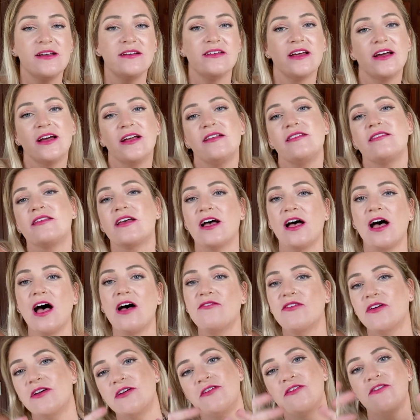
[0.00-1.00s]
tons of
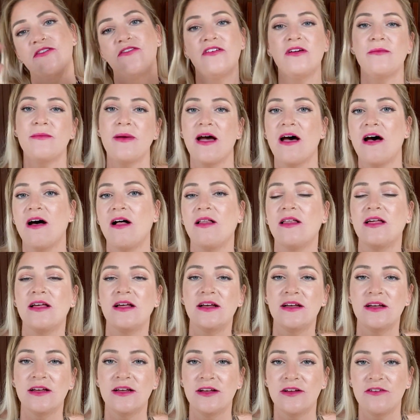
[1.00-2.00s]
female
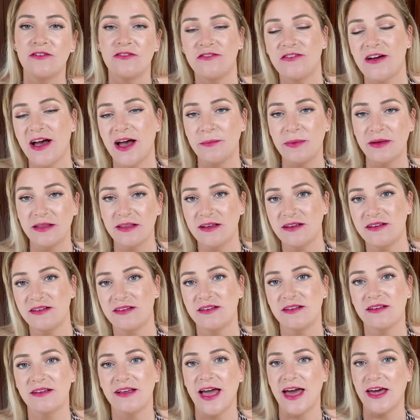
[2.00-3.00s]
fabulous
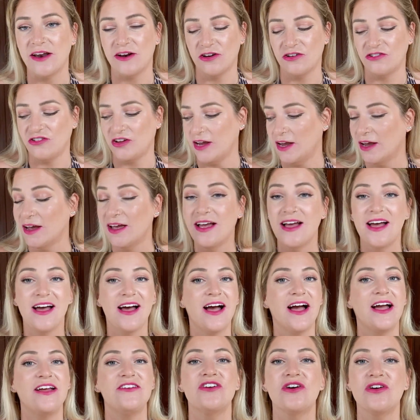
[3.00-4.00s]
energy.
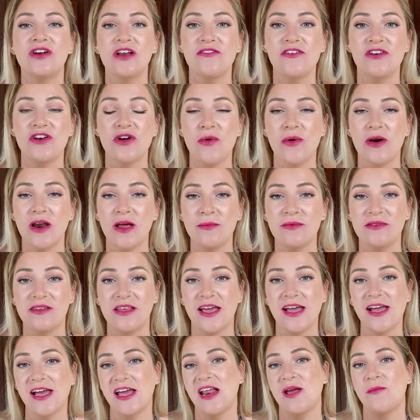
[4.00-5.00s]
I don't even know what I'm
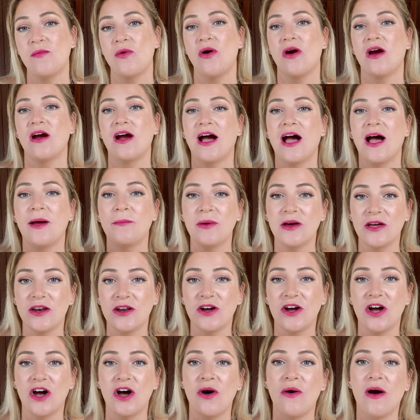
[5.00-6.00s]
saying anymore. I'm gonna
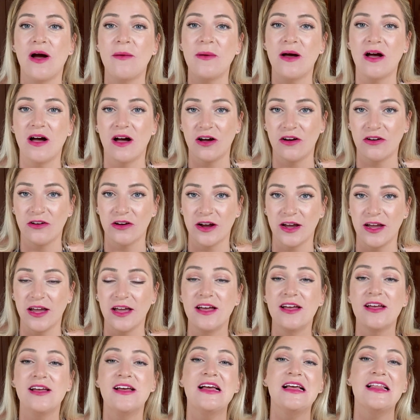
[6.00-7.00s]
go, I'm hungry.
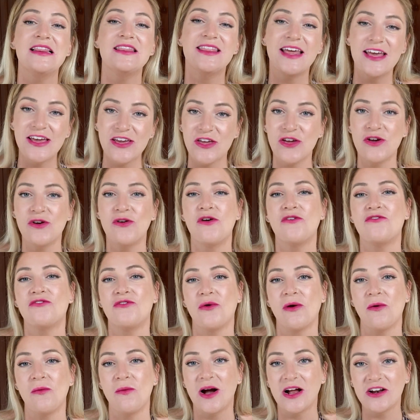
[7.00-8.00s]
Thank you
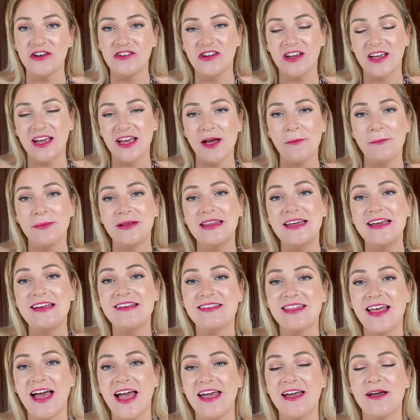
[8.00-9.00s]
for watching. Please
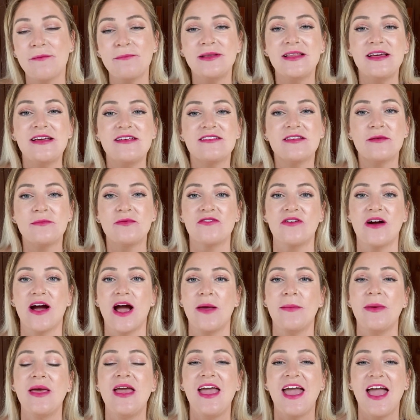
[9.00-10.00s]
like, please
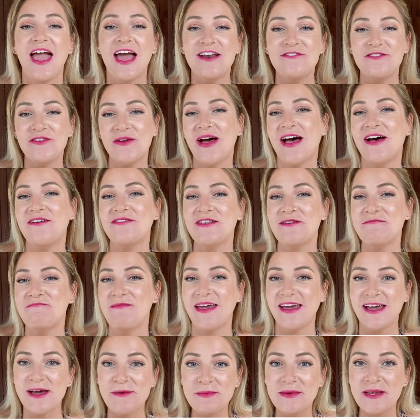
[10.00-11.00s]
subscribe, and if you have some
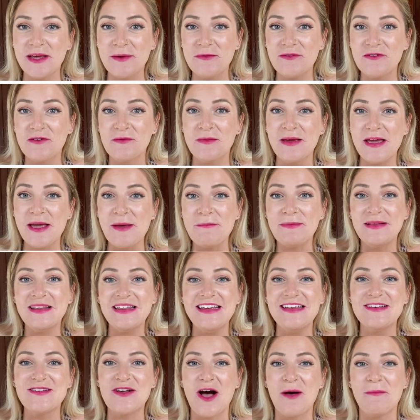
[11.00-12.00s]
makeup tips for me,
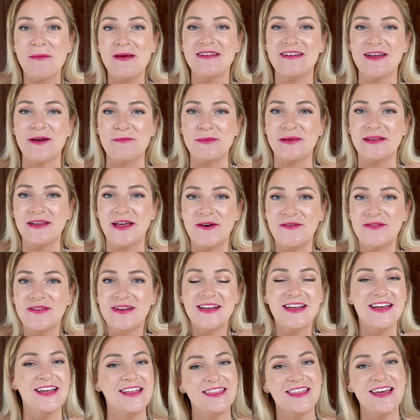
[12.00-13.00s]
please comment down below.
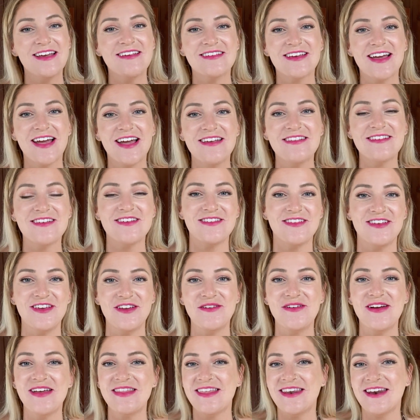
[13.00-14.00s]
Thanks guys, see you
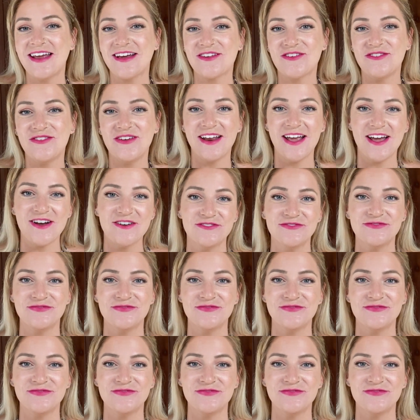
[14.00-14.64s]
in the next video.